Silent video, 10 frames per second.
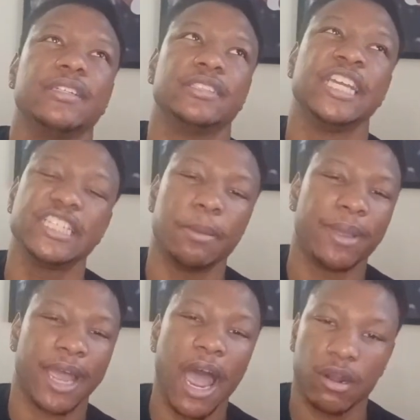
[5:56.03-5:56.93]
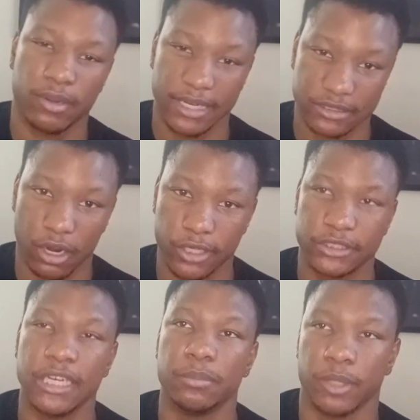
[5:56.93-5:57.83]
TJ McConnell has guarded
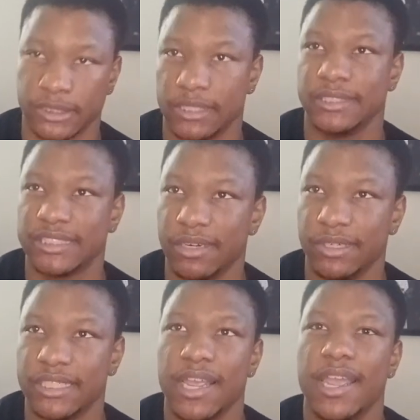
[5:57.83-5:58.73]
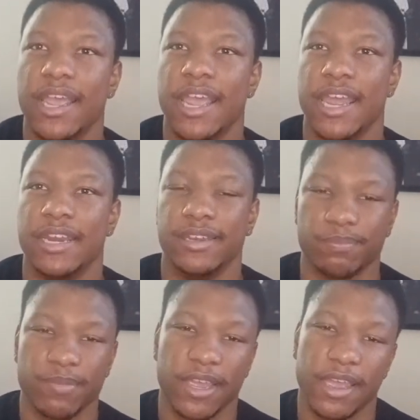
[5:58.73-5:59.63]
Jalen Brunson in this series, and
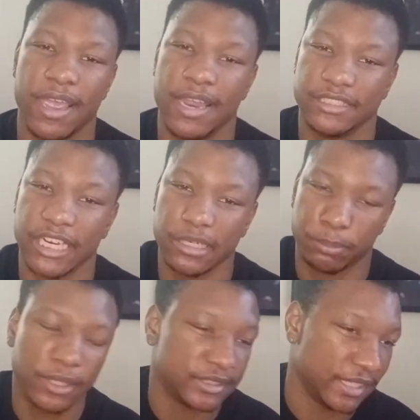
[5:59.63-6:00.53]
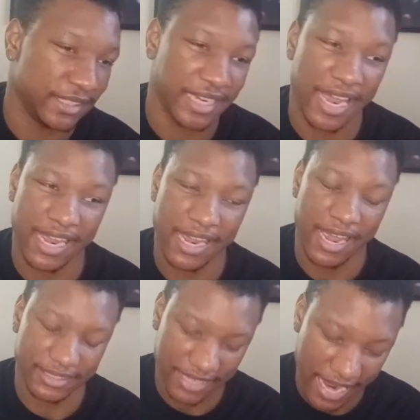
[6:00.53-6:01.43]
Jalen Brunson
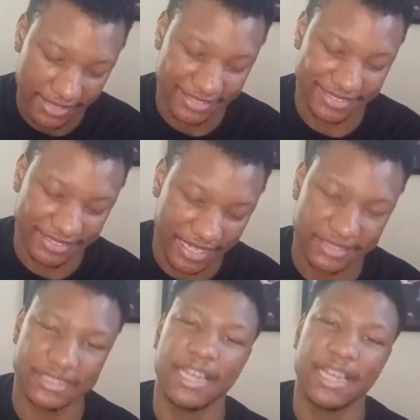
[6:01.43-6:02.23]
has had success